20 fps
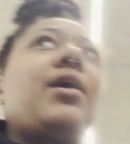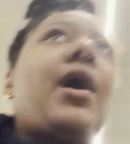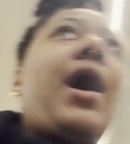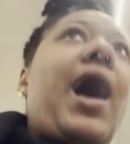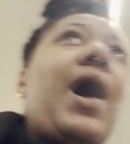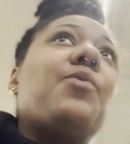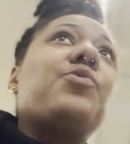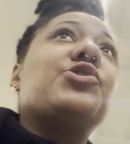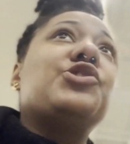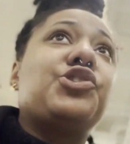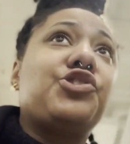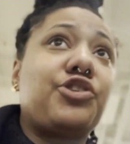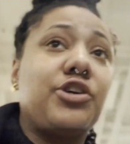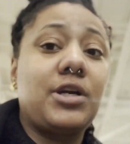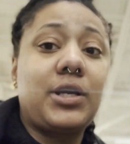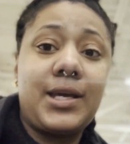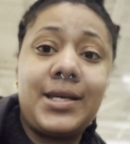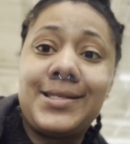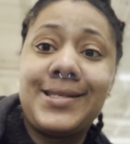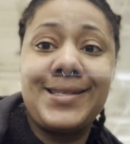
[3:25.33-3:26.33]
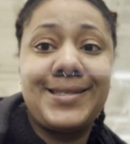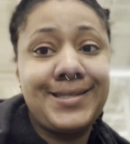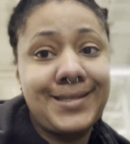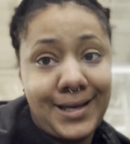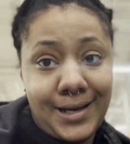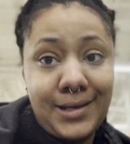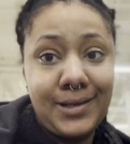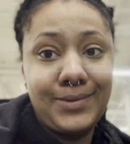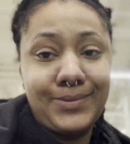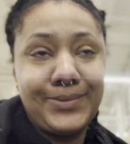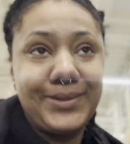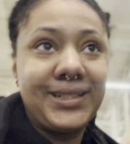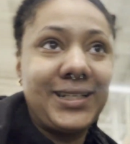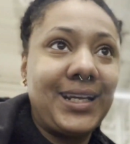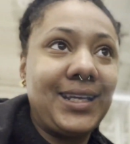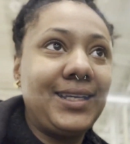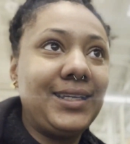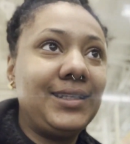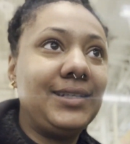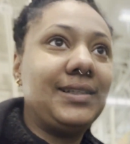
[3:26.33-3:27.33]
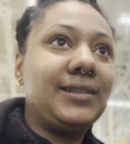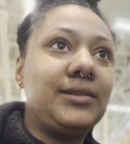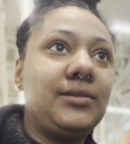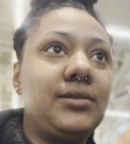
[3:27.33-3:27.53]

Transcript: i was drunk as a skunk one night